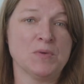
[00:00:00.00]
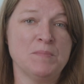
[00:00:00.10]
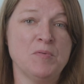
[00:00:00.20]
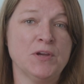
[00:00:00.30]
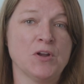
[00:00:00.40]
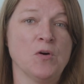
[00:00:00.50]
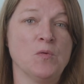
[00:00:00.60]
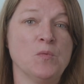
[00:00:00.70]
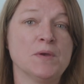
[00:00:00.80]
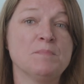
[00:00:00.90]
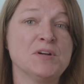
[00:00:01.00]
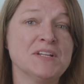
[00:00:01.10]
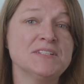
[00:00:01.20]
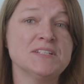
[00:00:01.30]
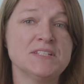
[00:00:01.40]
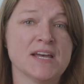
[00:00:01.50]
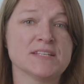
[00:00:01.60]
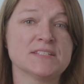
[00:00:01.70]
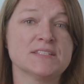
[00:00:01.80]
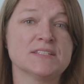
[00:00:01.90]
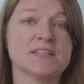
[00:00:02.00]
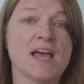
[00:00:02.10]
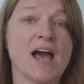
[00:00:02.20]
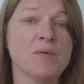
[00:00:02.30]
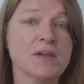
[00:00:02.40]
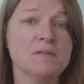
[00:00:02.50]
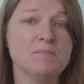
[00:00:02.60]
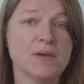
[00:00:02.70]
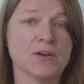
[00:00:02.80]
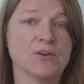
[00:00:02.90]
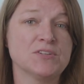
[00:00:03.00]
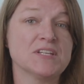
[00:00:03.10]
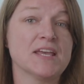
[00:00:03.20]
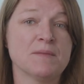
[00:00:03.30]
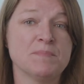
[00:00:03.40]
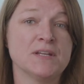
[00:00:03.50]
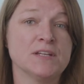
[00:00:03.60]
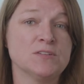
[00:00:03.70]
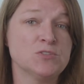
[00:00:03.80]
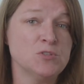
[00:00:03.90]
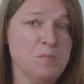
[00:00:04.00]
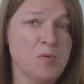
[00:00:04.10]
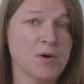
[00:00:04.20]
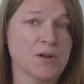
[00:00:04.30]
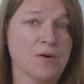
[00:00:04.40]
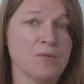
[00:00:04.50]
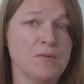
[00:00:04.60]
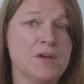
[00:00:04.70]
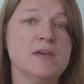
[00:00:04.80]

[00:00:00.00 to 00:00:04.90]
3.0, we put it to test to see how it compared to APD 2.0